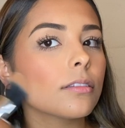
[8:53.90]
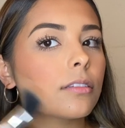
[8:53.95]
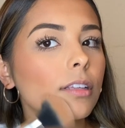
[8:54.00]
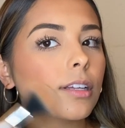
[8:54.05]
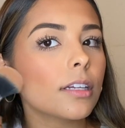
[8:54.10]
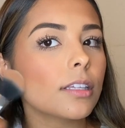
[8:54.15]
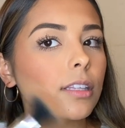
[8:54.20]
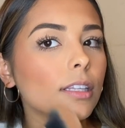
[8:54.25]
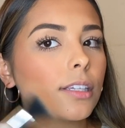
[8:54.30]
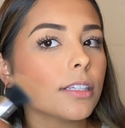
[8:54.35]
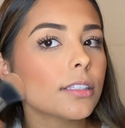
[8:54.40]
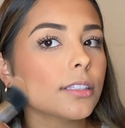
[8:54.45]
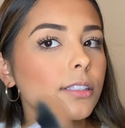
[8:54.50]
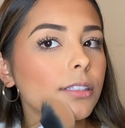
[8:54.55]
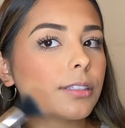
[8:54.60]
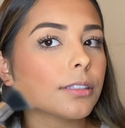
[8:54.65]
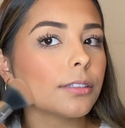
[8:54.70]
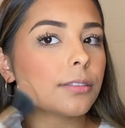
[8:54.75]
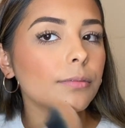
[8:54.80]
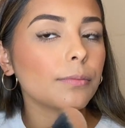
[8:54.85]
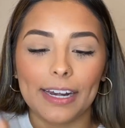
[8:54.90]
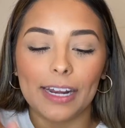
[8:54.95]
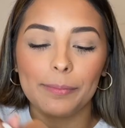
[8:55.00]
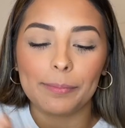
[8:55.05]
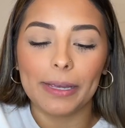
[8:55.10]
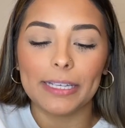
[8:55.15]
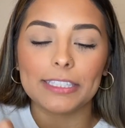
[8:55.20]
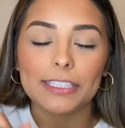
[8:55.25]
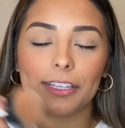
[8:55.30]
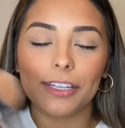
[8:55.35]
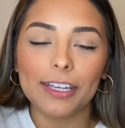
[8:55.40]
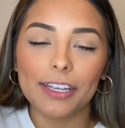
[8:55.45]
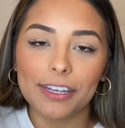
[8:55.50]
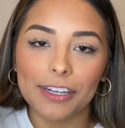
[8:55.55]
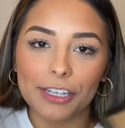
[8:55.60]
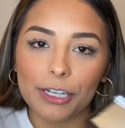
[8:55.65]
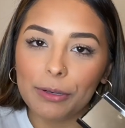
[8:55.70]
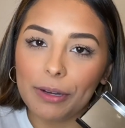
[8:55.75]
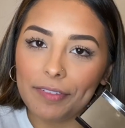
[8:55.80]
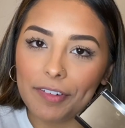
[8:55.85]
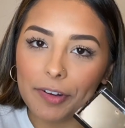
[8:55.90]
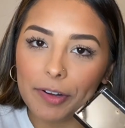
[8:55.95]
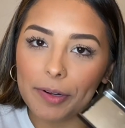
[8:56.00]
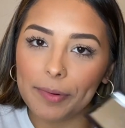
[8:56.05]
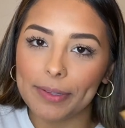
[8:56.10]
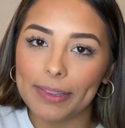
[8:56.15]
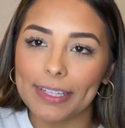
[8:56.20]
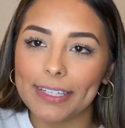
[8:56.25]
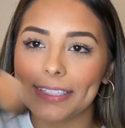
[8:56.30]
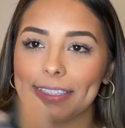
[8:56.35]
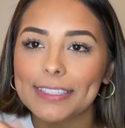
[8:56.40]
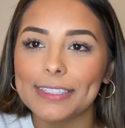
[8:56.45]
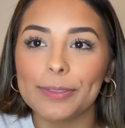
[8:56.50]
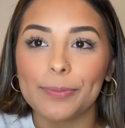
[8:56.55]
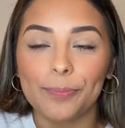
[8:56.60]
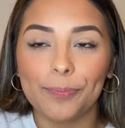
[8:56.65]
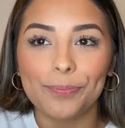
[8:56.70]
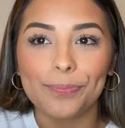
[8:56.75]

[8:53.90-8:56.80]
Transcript: like this. I'm basically gonna go everywhere with this.